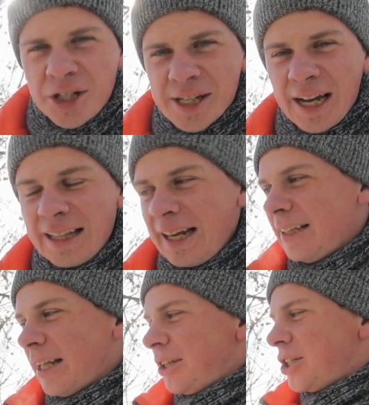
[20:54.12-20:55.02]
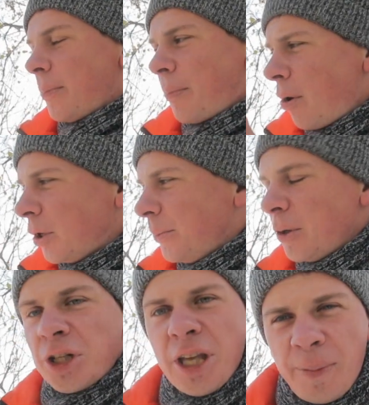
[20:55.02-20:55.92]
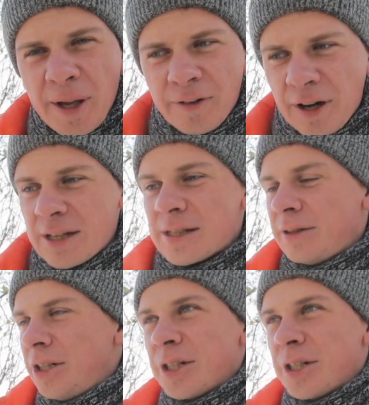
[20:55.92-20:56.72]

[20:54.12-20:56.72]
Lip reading: This is not the first time we hear that we need